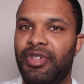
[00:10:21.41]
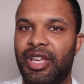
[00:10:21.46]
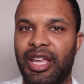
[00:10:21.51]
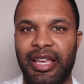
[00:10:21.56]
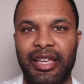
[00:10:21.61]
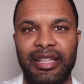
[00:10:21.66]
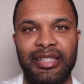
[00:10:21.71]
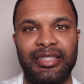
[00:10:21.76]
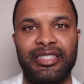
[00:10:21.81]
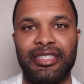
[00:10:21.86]

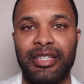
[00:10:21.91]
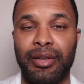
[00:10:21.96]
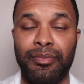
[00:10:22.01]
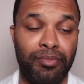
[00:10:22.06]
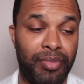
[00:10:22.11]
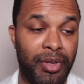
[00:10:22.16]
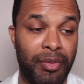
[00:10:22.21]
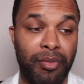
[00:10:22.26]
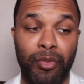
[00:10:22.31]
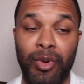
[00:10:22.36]
And
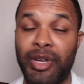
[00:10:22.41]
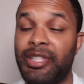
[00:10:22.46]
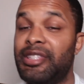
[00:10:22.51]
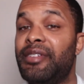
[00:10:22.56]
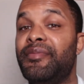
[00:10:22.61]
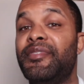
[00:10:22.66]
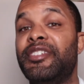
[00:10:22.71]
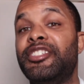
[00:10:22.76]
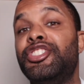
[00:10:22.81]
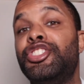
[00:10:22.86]
some people wasn't
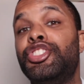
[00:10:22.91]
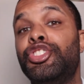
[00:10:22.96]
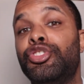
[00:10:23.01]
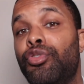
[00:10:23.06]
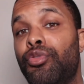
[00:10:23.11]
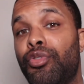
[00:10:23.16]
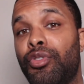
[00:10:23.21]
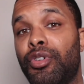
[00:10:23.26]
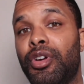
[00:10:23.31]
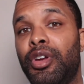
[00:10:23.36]
even
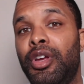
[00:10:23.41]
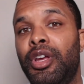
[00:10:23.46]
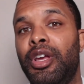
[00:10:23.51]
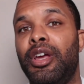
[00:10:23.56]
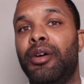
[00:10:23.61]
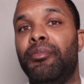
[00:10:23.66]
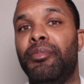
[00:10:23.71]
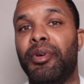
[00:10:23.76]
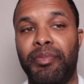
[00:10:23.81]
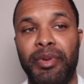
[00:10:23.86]
sure.
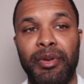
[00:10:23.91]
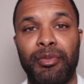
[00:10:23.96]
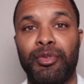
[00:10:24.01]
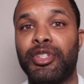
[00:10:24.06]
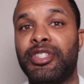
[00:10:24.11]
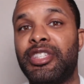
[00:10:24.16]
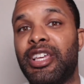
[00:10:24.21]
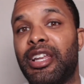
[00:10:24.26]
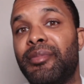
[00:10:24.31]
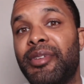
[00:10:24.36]
But people
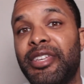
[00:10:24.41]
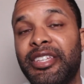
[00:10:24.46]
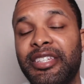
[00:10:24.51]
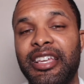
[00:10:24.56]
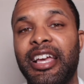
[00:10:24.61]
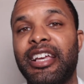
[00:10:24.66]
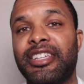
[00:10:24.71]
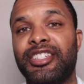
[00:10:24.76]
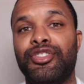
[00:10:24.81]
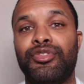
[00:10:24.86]
were telling me,
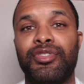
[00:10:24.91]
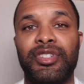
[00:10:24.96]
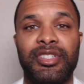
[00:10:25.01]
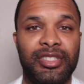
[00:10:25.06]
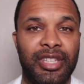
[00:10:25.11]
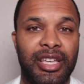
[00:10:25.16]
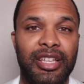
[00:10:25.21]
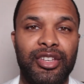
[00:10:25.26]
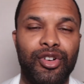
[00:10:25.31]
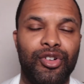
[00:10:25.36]
yes, you can
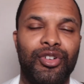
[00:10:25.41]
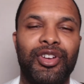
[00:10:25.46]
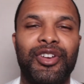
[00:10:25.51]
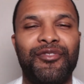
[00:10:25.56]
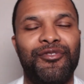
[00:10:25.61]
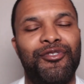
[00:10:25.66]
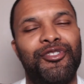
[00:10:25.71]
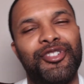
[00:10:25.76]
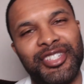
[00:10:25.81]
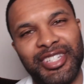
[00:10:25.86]
stay longer than
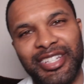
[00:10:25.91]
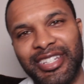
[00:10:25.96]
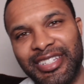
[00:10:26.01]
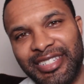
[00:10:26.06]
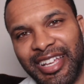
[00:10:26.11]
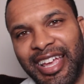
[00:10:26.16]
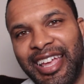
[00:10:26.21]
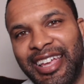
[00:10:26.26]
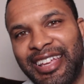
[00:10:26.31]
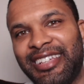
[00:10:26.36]
14
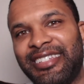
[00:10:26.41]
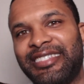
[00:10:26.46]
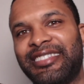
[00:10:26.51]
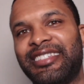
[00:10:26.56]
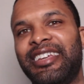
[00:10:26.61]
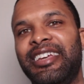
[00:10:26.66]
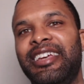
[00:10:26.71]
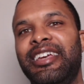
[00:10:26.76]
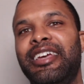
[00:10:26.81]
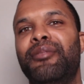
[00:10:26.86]

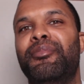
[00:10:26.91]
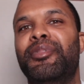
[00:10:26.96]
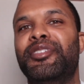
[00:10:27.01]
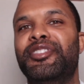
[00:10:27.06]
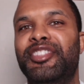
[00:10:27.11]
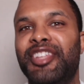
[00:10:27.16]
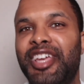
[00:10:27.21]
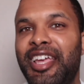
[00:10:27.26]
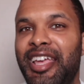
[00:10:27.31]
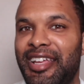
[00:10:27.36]
days.
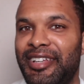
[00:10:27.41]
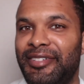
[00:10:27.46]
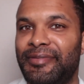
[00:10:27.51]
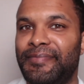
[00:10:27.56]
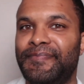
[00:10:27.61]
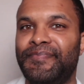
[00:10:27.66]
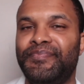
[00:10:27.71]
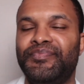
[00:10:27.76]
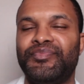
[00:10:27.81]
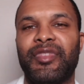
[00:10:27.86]
But
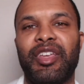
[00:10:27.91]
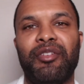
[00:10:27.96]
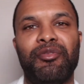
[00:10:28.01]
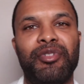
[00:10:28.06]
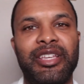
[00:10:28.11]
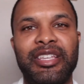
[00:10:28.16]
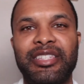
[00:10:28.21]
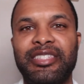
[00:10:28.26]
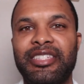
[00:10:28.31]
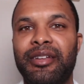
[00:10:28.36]
then
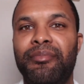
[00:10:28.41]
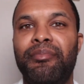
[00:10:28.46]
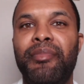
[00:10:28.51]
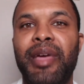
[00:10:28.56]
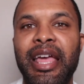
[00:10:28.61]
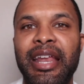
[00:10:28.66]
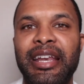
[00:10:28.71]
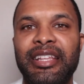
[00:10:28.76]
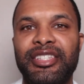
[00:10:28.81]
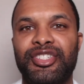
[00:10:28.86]
we get to the
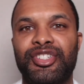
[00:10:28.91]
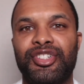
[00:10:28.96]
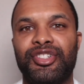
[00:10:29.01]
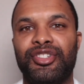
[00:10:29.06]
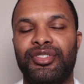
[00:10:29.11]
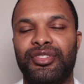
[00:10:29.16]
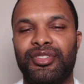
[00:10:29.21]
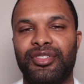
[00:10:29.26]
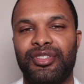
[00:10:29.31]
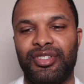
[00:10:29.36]

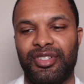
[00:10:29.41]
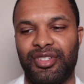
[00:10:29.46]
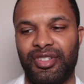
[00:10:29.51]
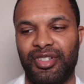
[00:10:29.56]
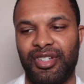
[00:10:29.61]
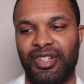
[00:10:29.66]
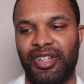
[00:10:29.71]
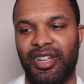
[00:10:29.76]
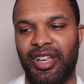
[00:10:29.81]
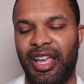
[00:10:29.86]
manager.
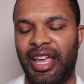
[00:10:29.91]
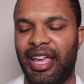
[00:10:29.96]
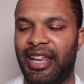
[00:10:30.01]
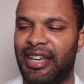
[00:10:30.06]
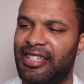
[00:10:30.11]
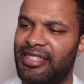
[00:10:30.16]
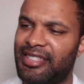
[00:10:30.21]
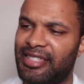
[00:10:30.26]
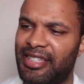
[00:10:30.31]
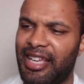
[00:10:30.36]

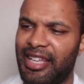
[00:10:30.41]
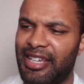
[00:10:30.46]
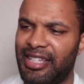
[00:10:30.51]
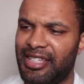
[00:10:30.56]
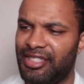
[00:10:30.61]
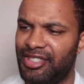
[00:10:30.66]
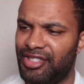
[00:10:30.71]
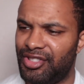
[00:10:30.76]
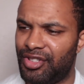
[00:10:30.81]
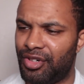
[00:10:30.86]
And this
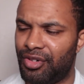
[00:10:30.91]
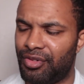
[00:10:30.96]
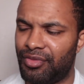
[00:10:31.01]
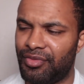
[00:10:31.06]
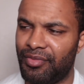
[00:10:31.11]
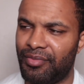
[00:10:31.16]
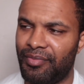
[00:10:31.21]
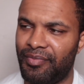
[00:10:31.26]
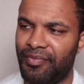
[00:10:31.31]
lady, you know,